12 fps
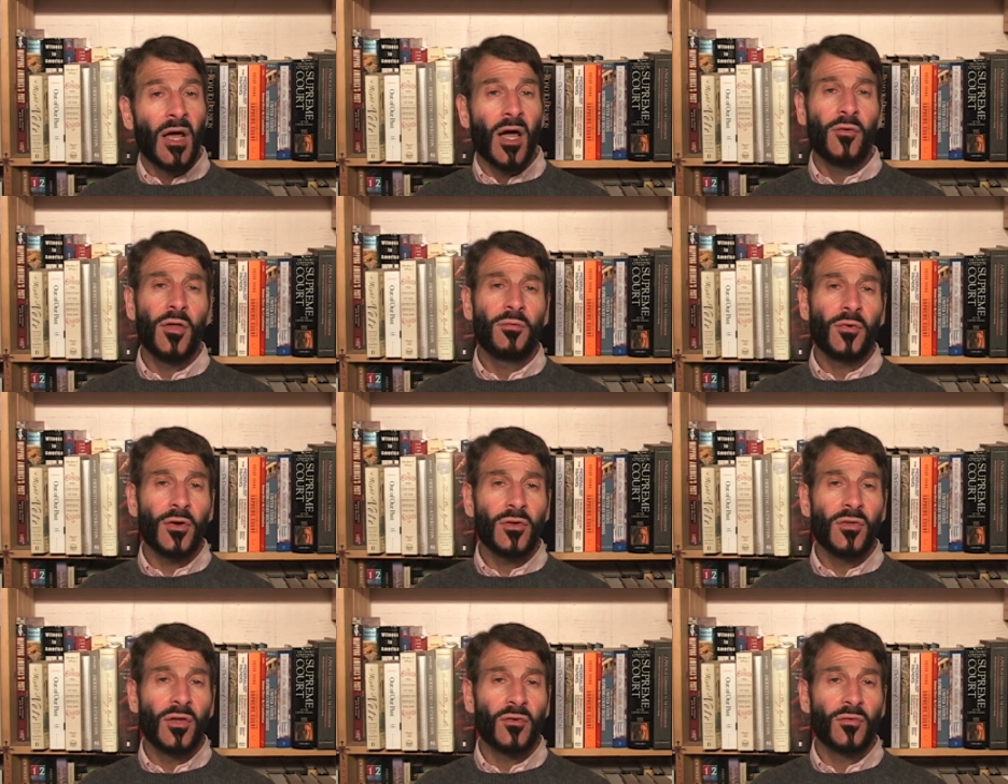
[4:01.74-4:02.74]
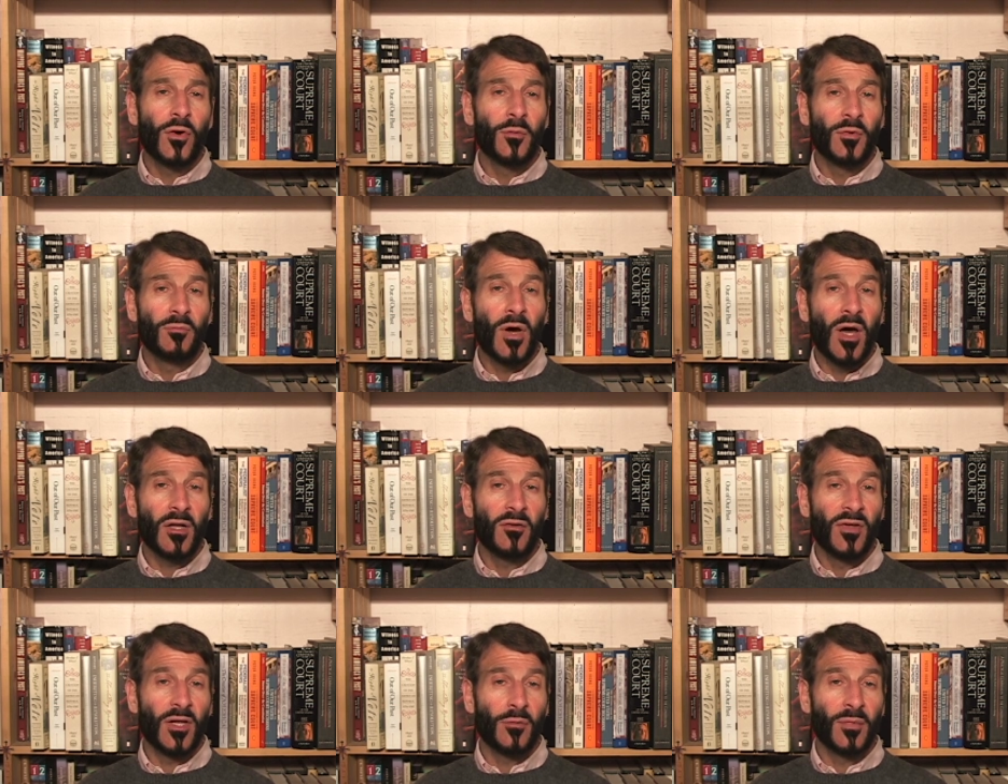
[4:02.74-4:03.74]
I refer to this form of model
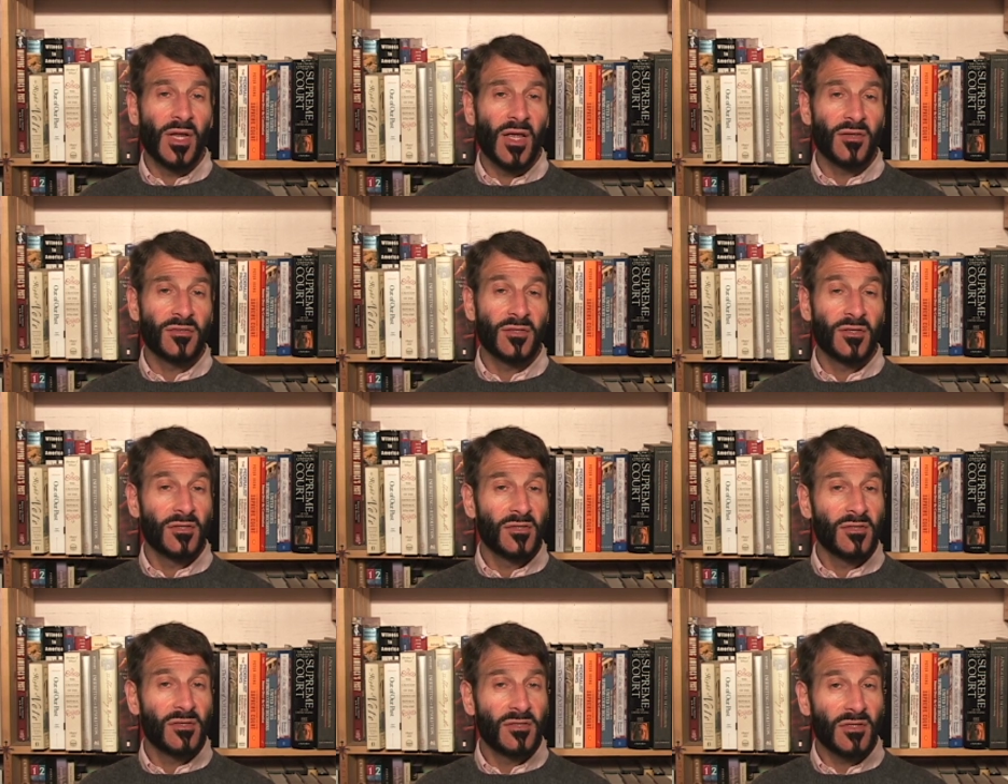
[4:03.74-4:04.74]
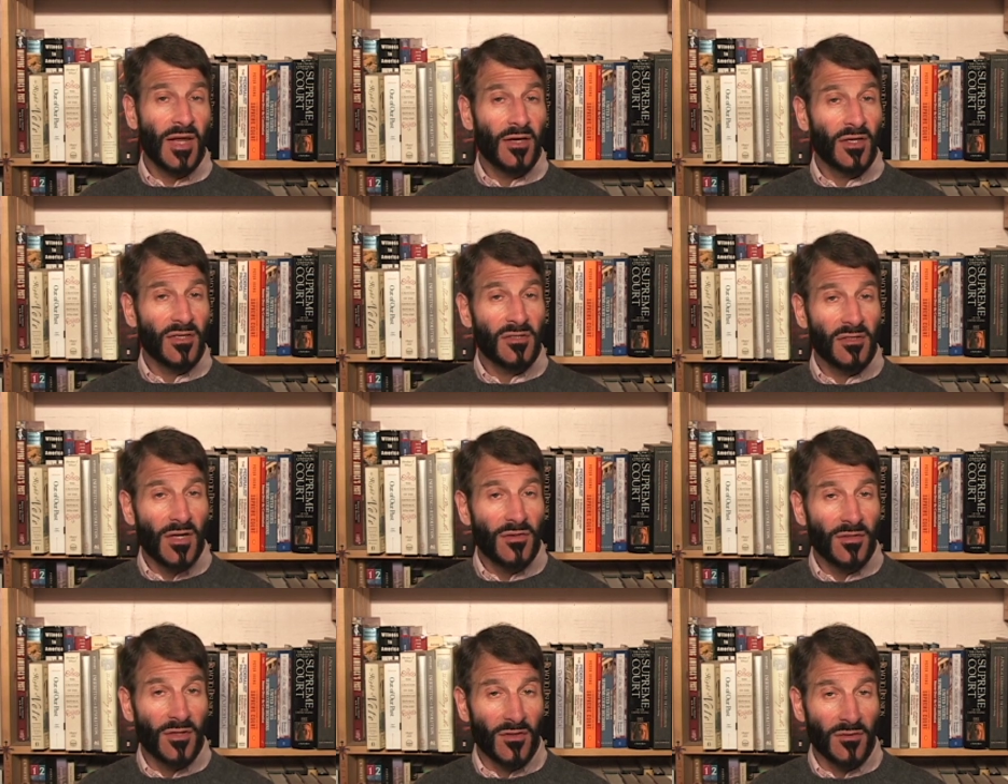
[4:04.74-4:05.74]
development as scale
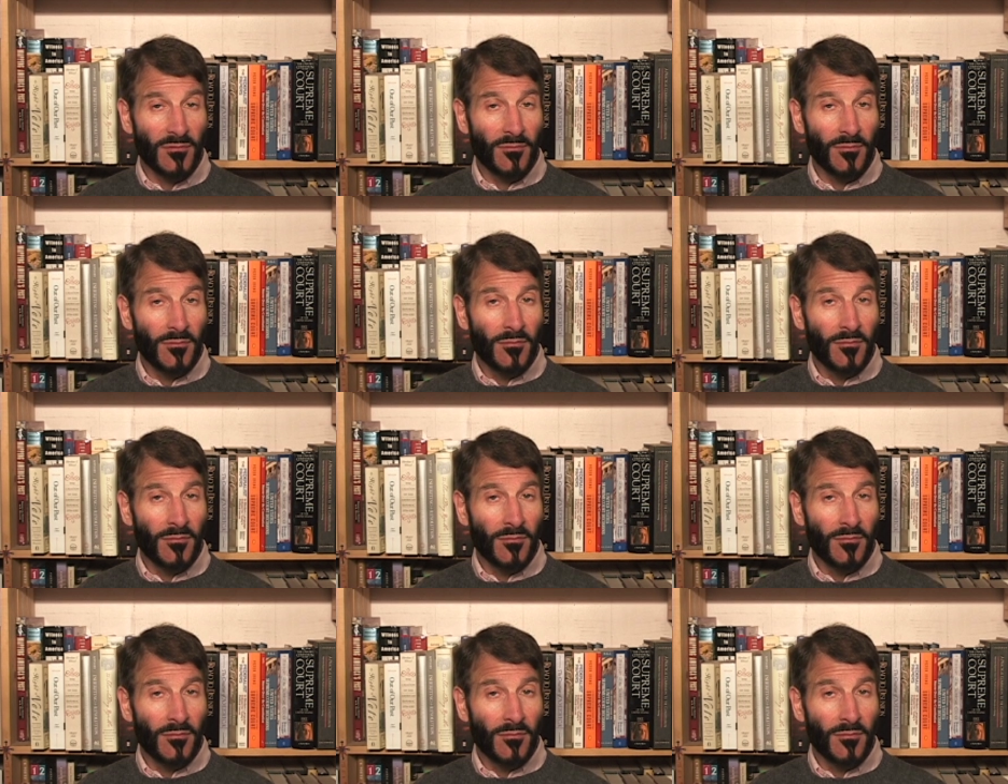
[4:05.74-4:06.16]
extensionism,